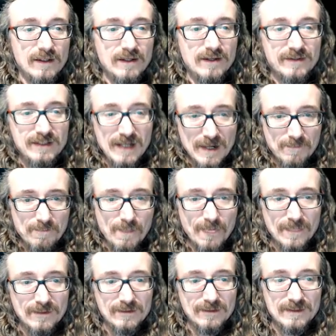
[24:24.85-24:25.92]
Uh, okay,
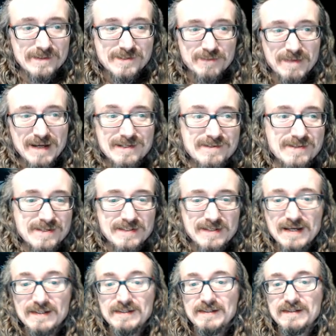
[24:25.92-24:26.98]
uh, so back to this
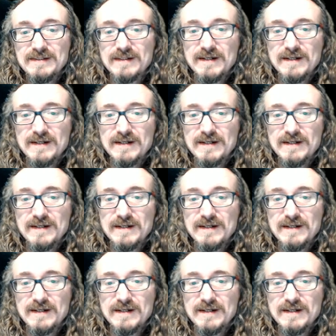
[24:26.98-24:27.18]
idea